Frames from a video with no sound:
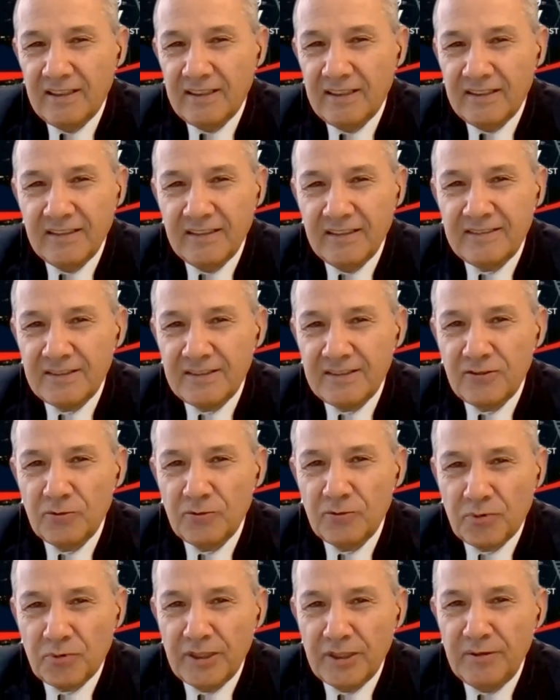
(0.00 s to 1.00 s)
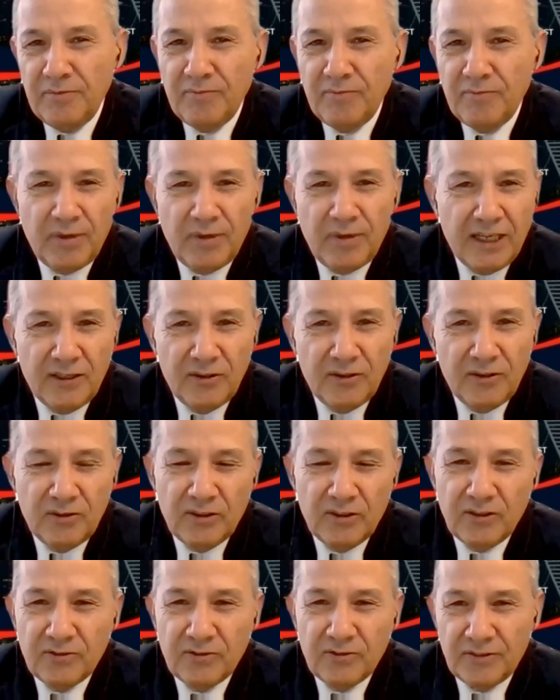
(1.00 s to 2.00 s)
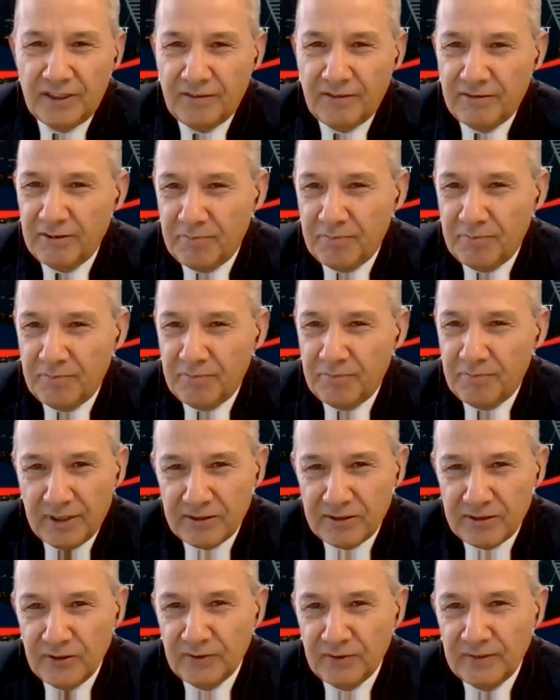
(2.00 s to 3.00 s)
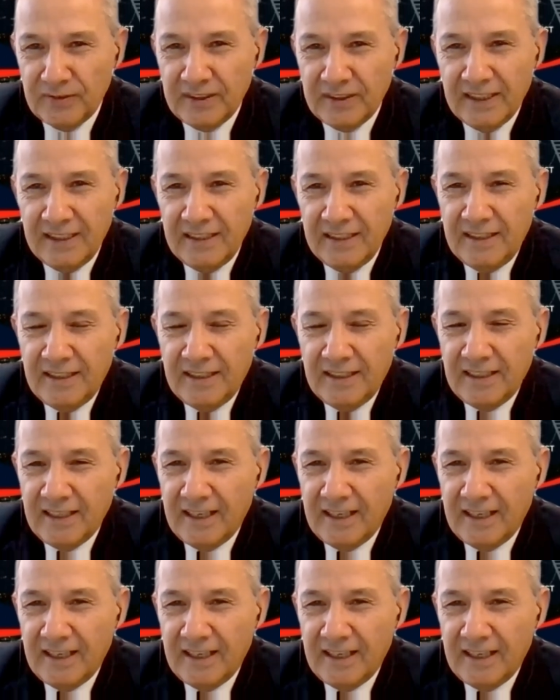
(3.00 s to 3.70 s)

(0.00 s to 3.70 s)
is the supreme value of every person.